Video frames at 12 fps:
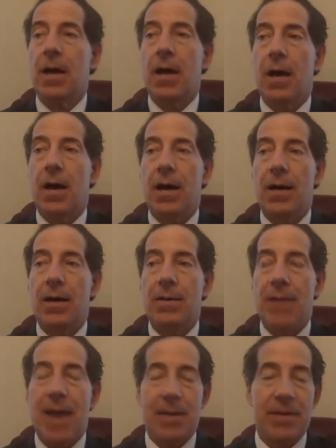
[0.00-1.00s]

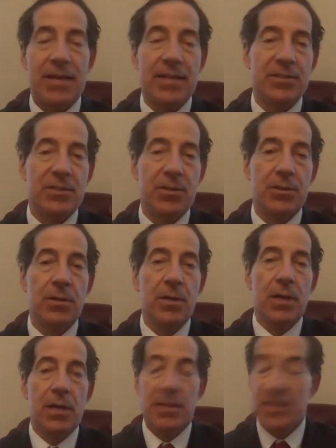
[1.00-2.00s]
Adam Kinzinger,
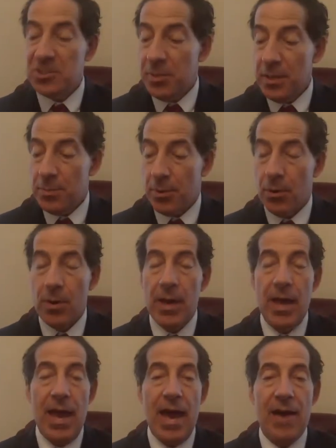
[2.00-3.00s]
these people
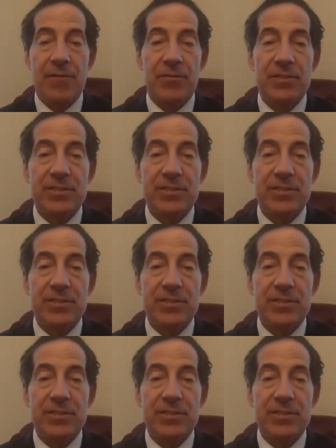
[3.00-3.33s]
have